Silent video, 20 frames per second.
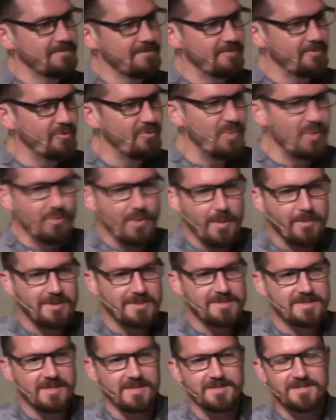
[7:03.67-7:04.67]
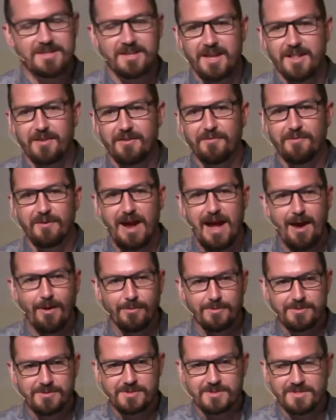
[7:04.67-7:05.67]
If you've been rubbing sticks together for
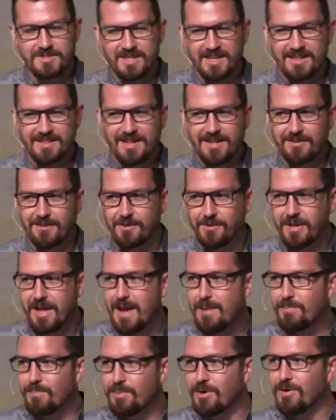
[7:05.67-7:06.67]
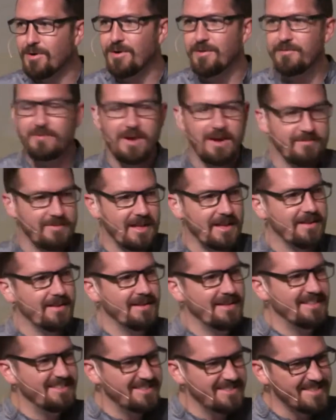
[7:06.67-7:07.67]
hours just to get that little ember, or if you have that
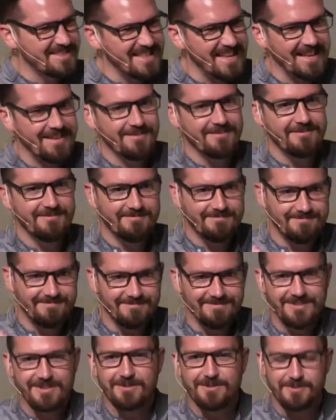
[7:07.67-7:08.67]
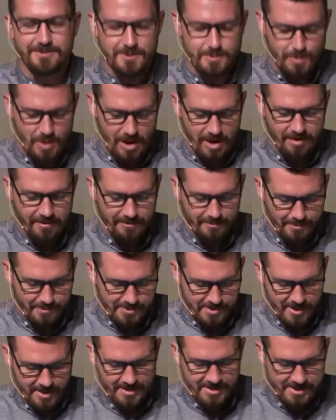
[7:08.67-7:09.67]
little spark from
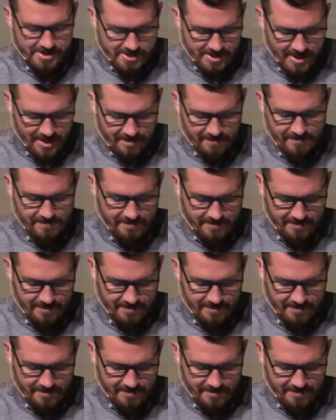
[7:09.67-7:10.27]
trying to shave.